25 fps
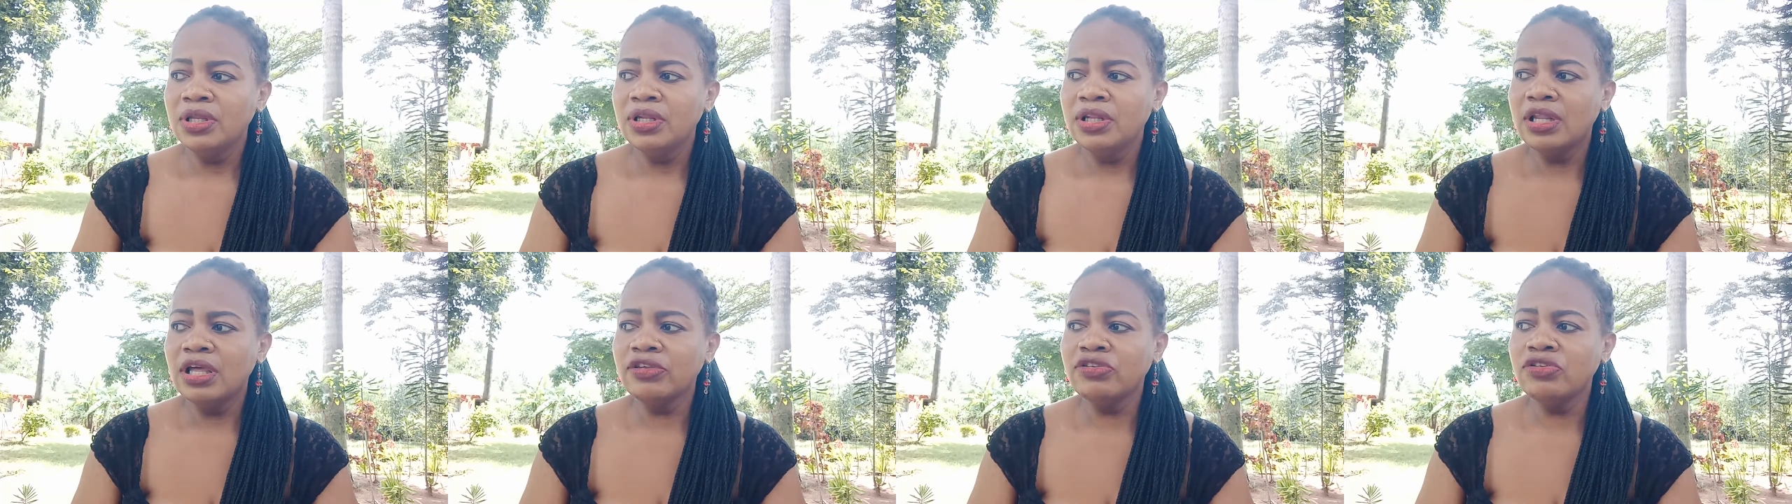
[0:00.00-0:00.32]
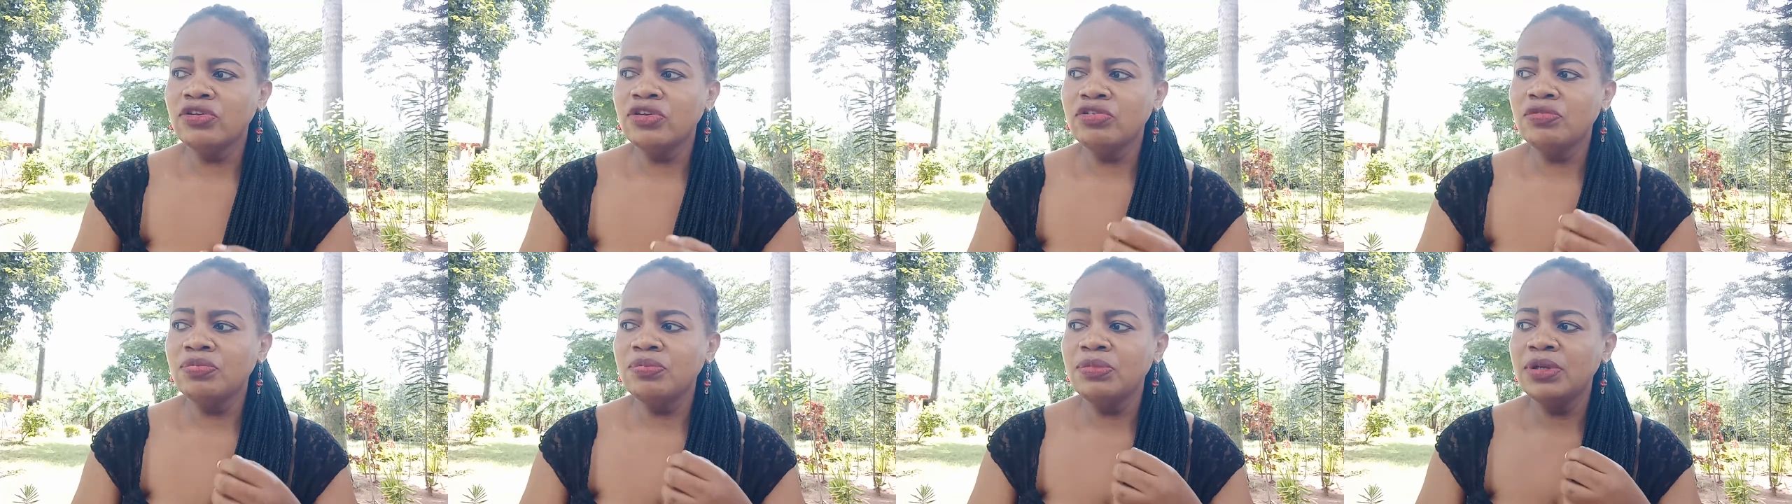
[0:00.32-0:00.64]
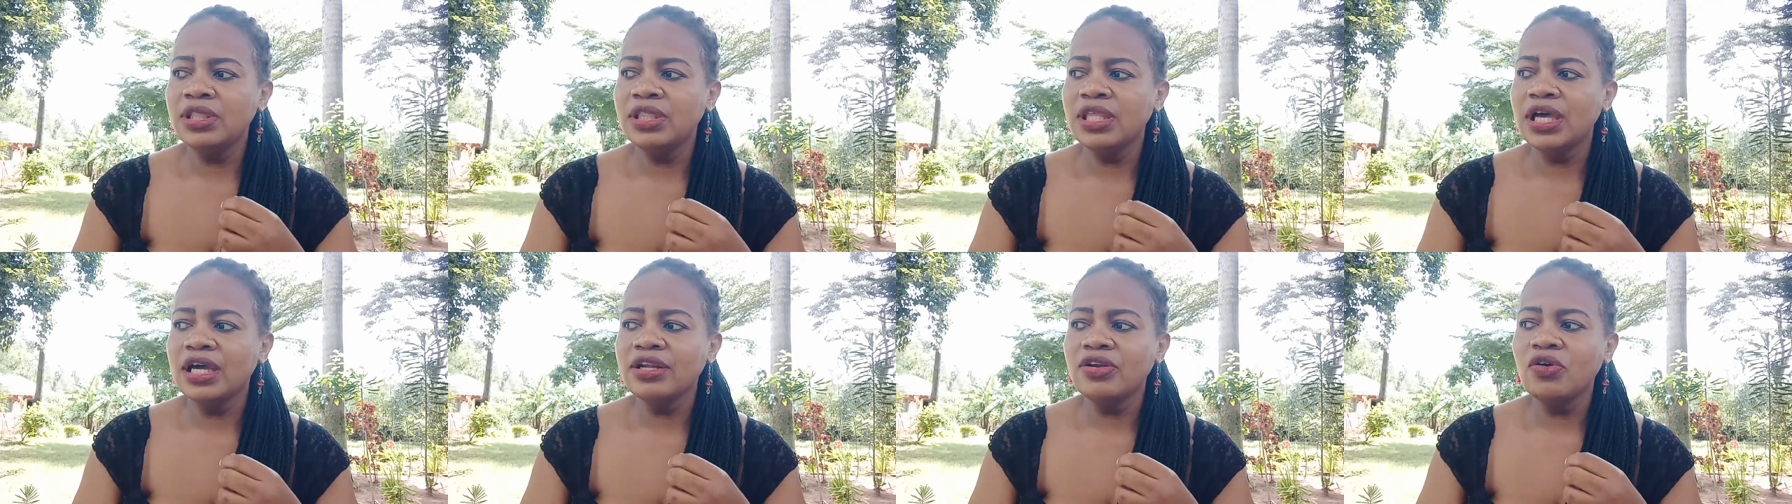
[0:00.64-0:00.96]
Does not
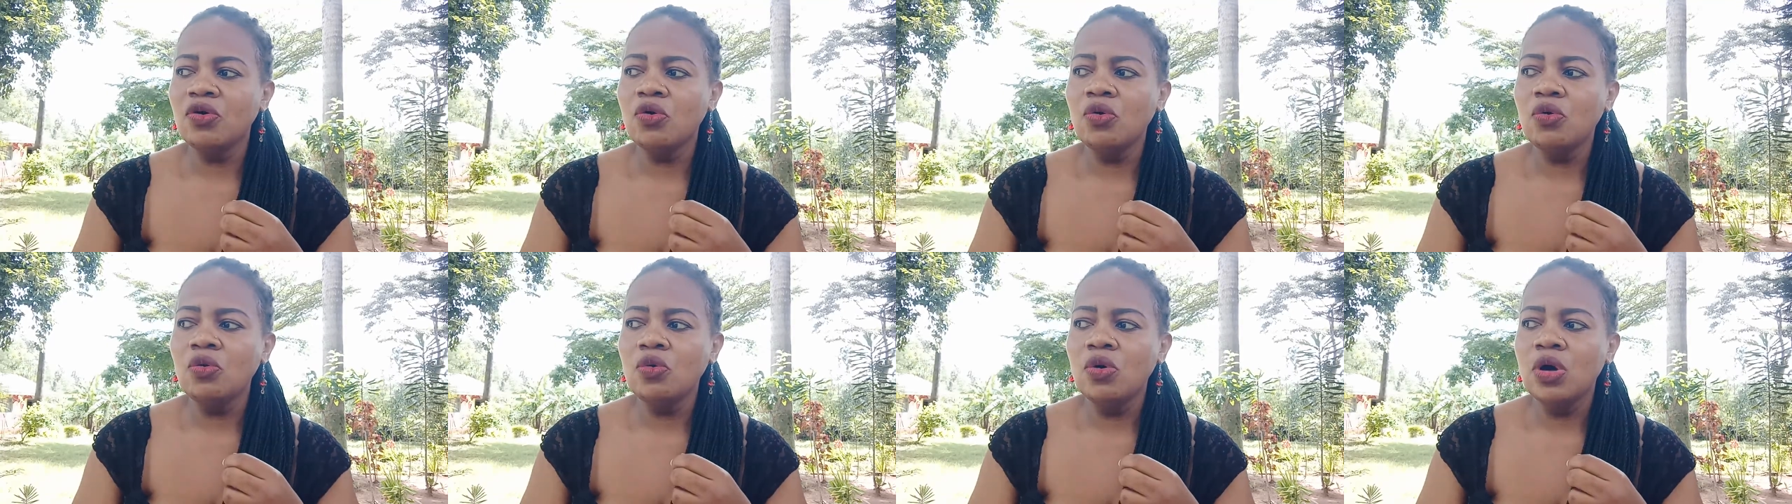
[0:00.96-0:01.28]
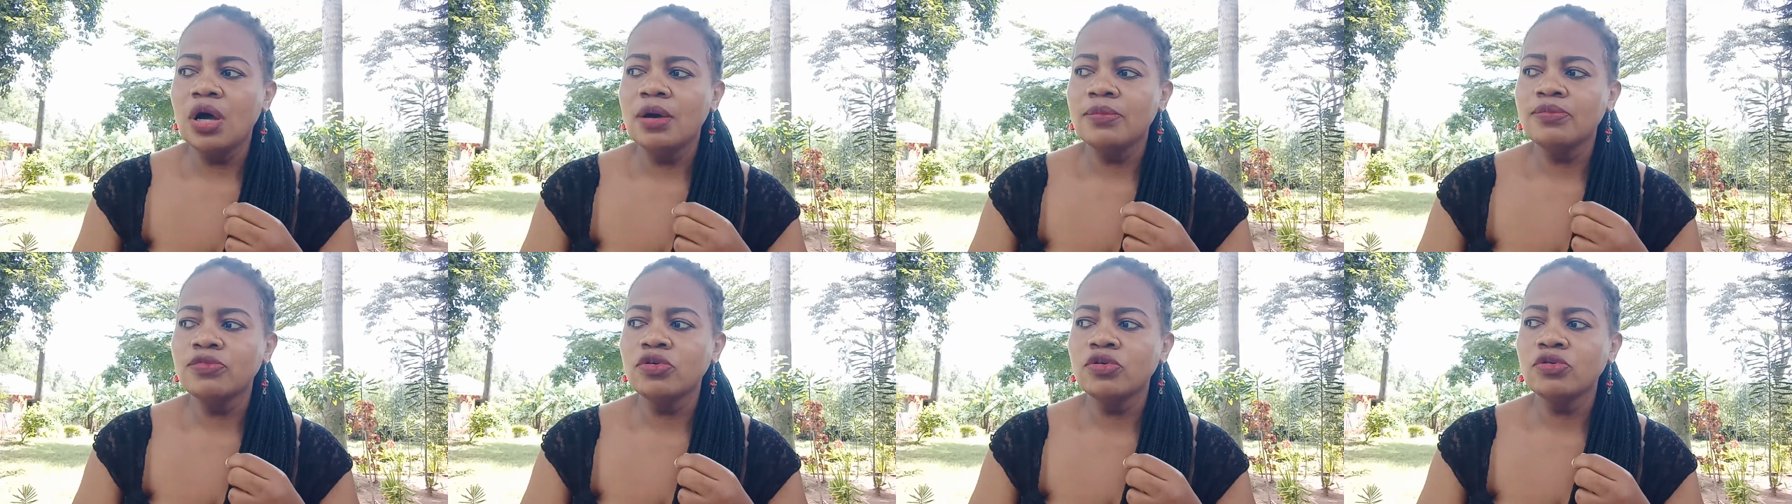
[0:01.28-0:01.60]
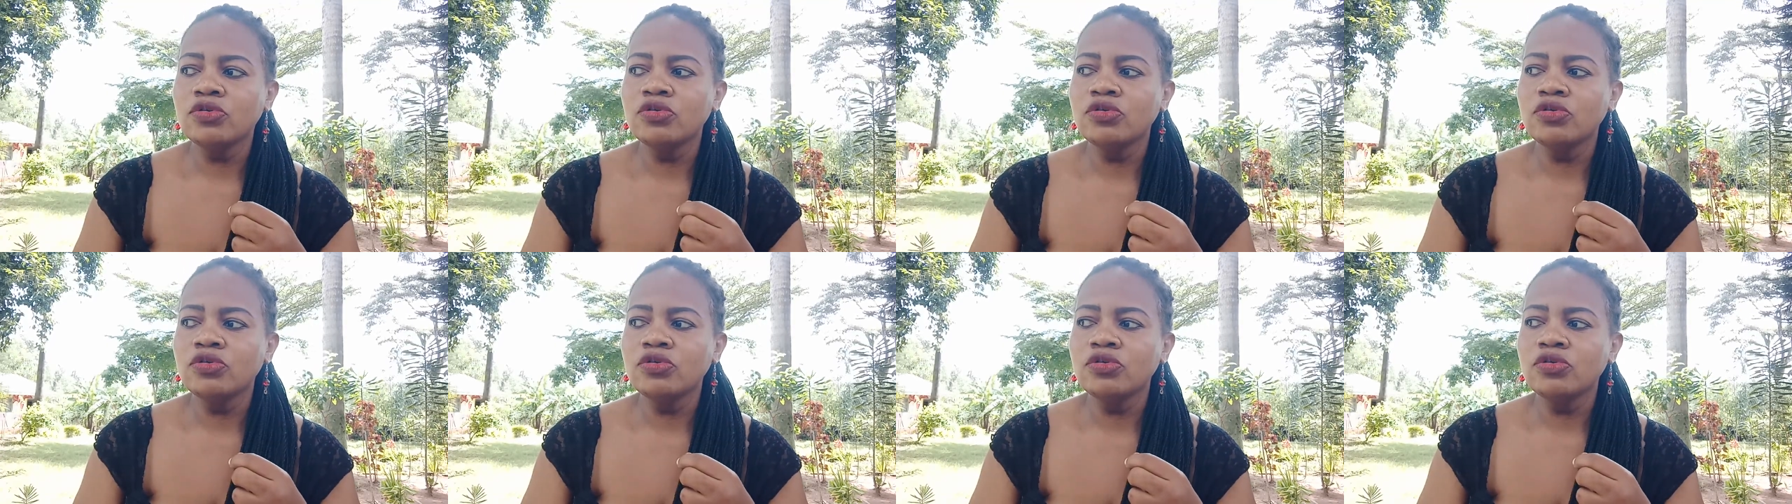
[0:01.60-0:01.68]
mean that, oh, I'm so